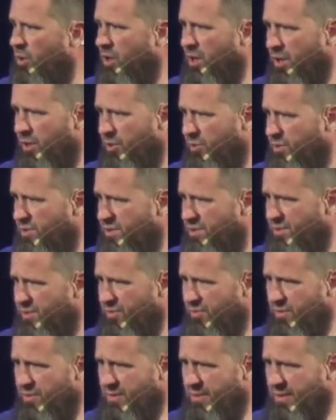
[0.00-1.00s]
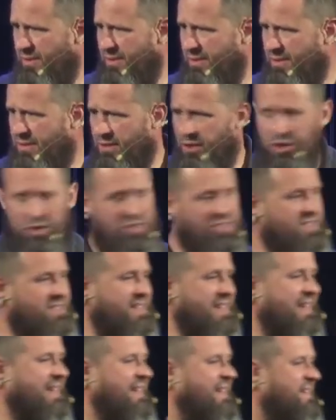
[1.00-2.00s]
No clothes.
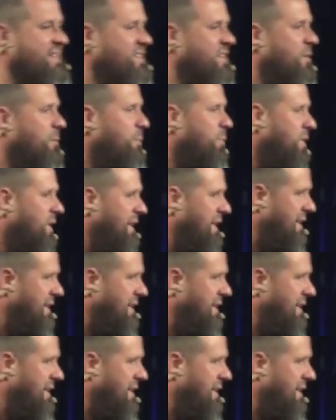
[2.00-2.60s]
Your sin is